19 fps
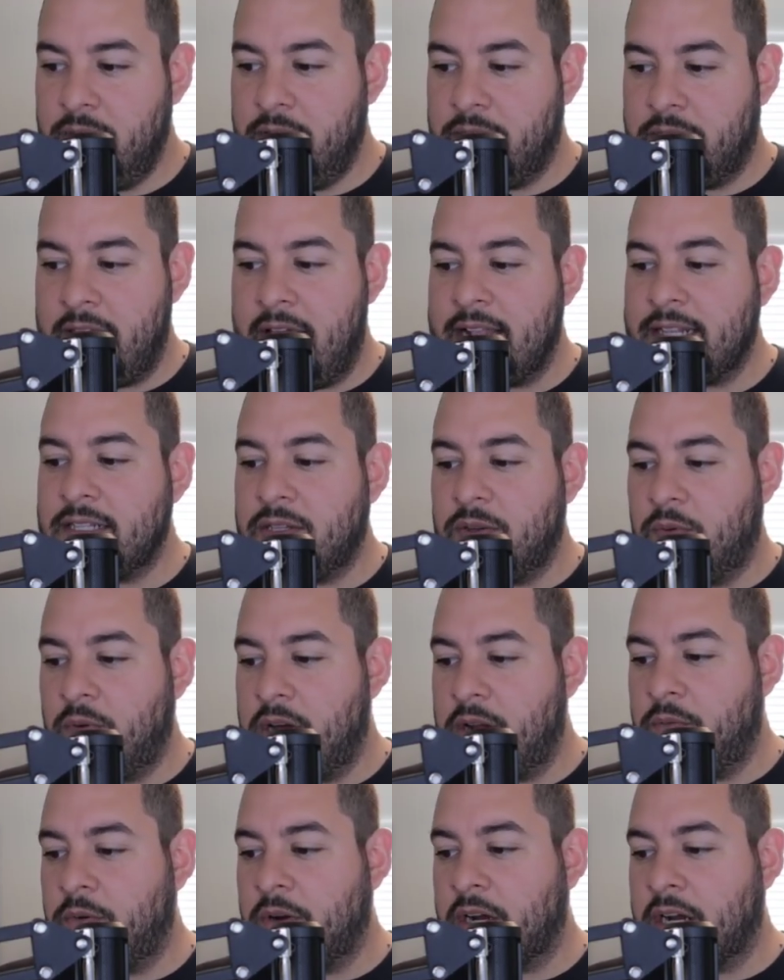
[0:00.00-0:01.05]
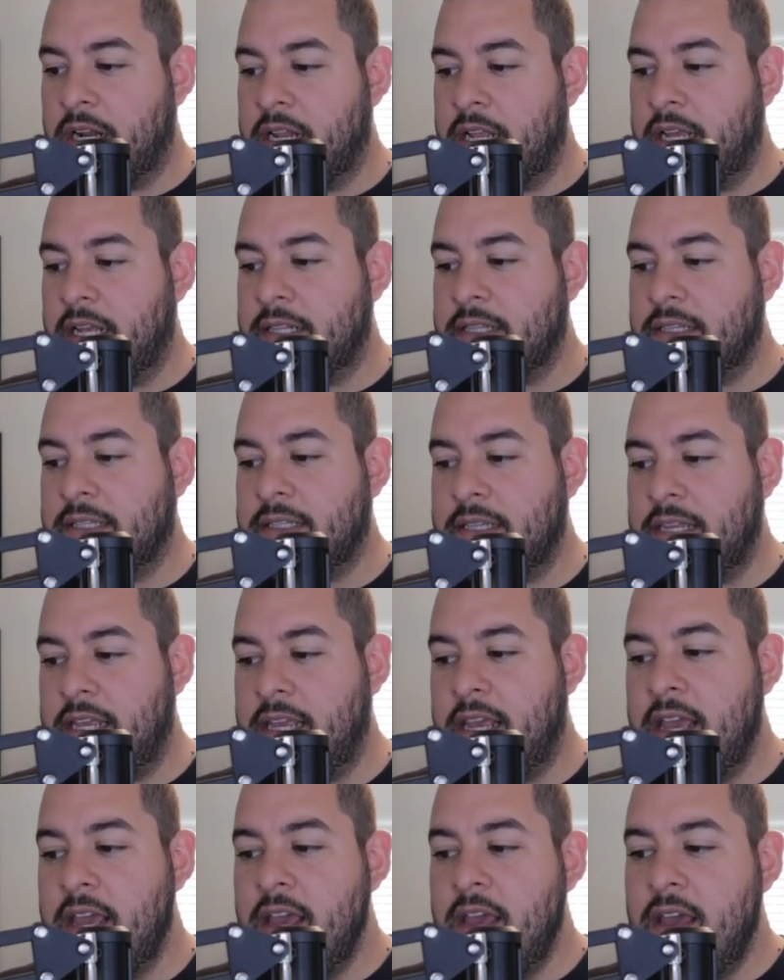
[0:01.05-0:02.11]
That's the one we're going to get to see
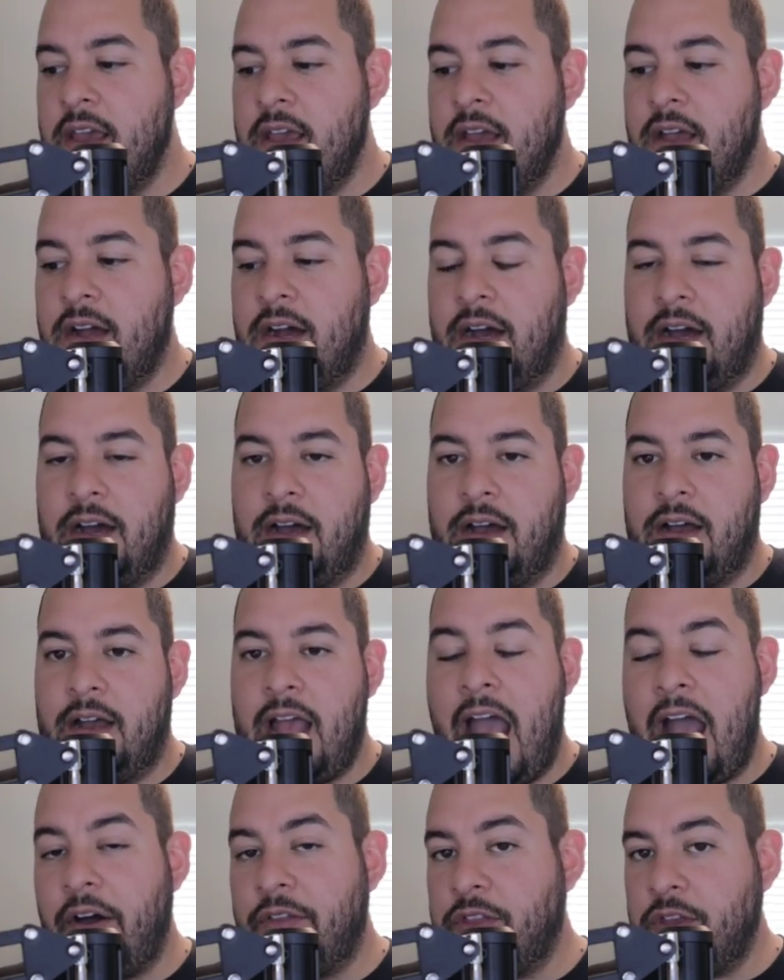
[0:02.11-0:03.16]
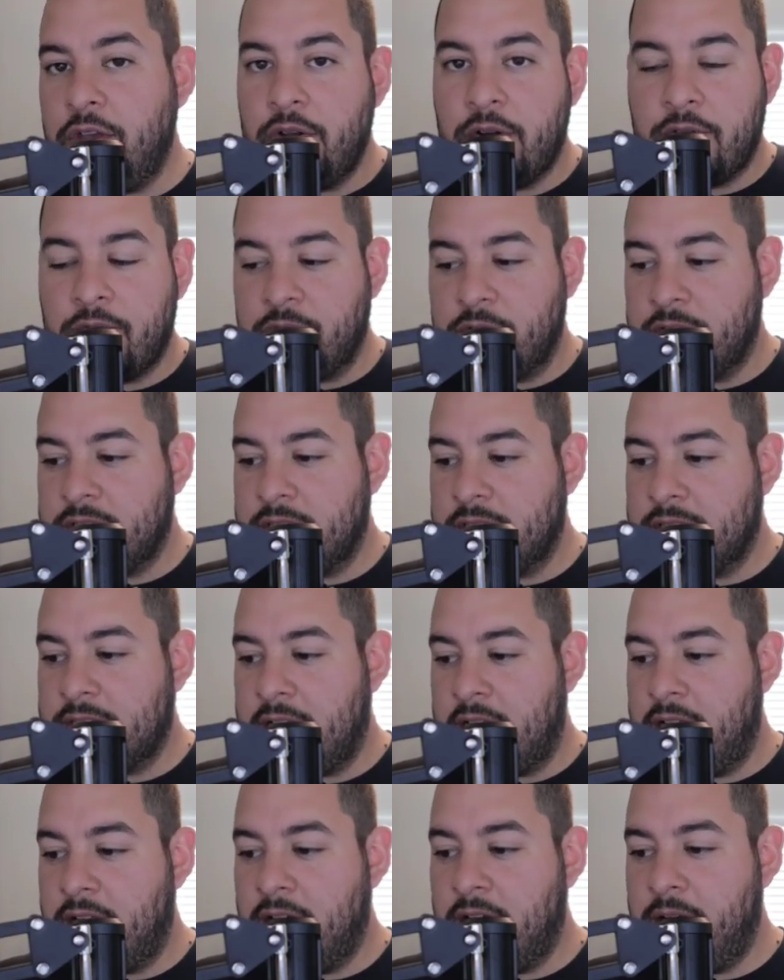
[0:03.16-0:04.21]
how the universe is
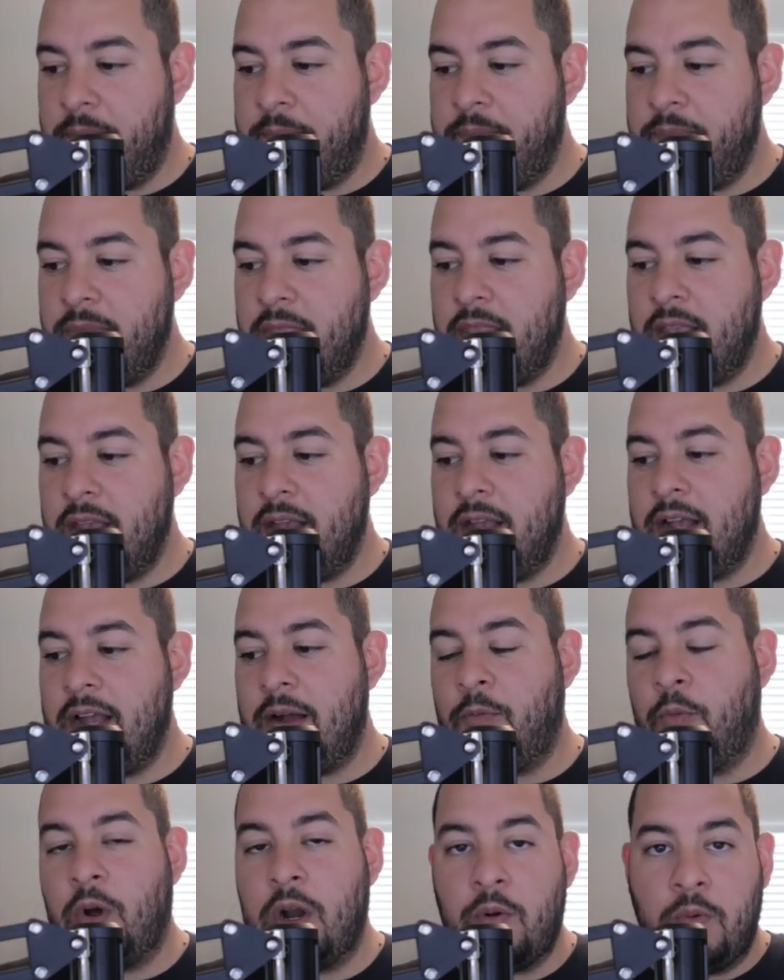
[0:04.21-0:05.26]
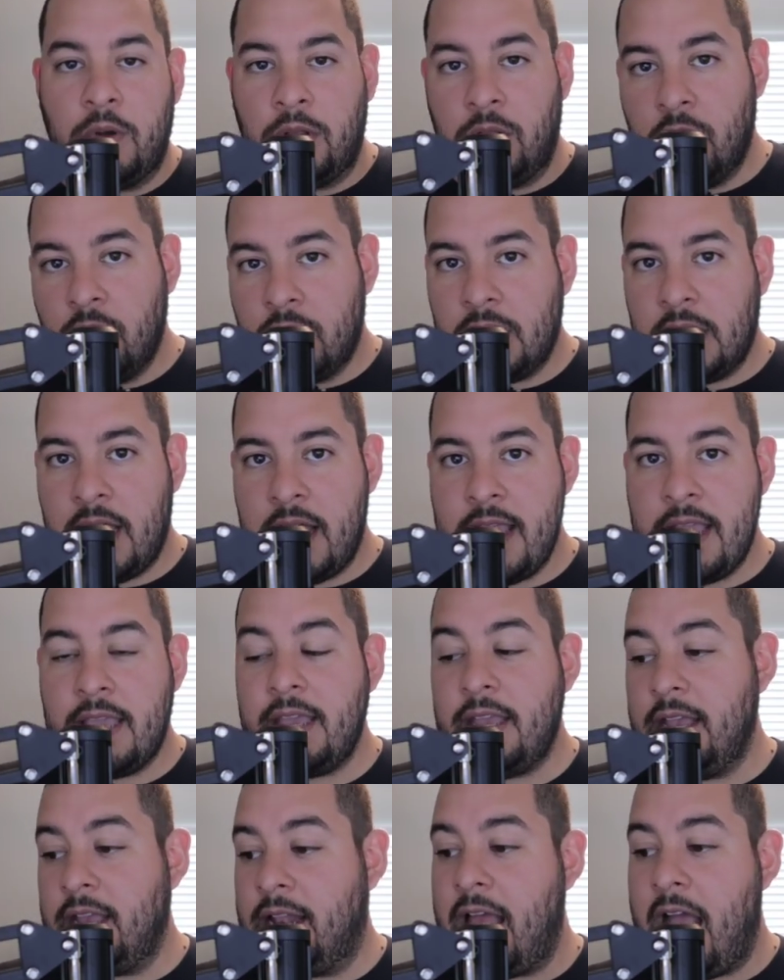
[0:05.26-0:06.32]
set up, what it will look like,
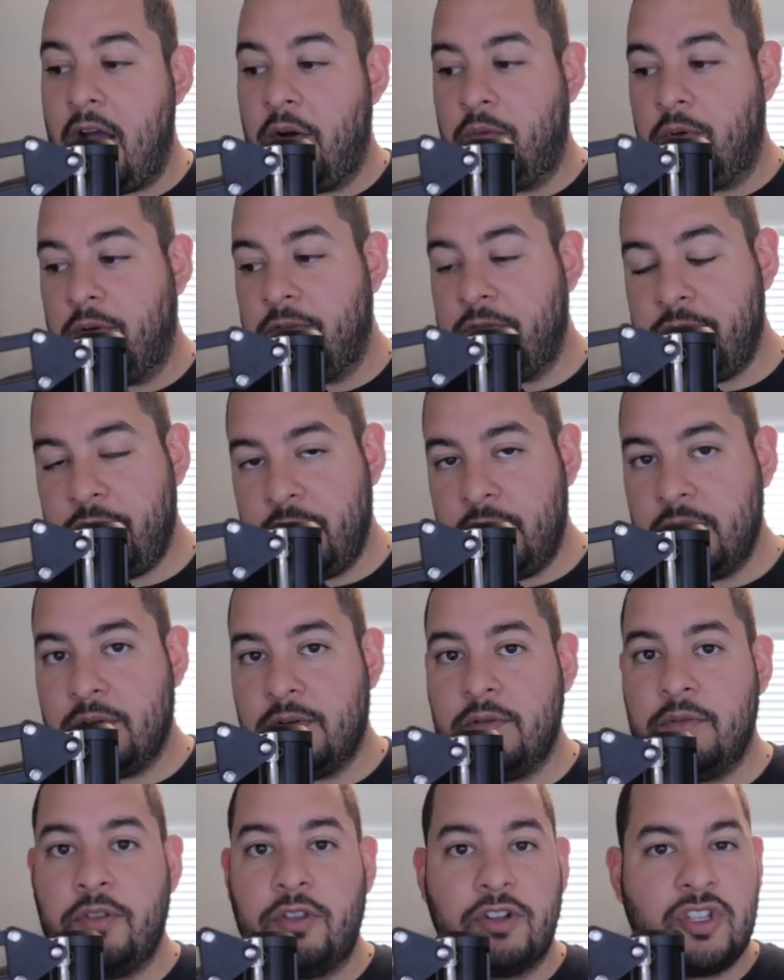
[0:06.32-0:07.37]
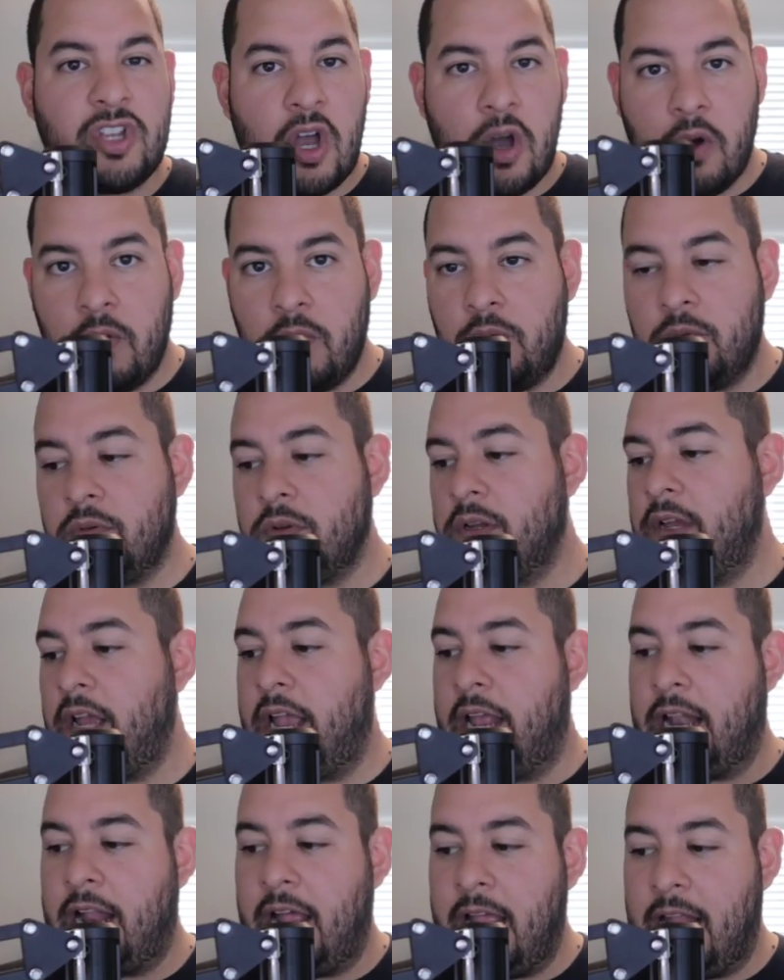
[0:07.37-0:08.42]
and how it will feel, the tone,
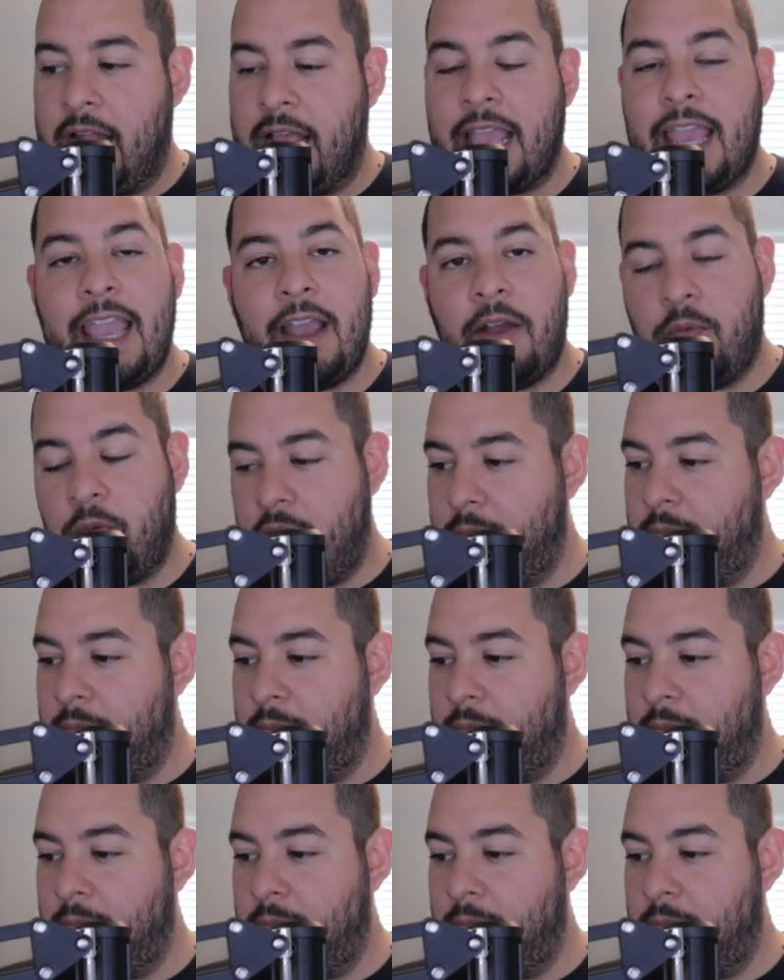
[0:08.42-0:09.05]
and I can't wait.